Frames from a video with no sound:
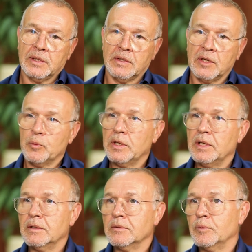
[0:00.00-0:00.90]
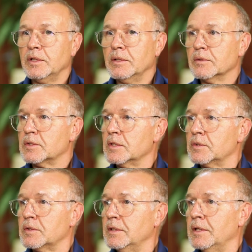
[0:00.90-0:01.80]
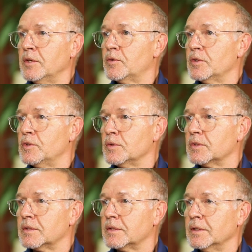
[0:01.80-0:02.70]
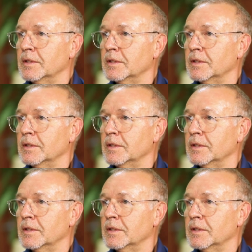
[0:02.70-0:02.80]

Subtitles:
Then we also introduced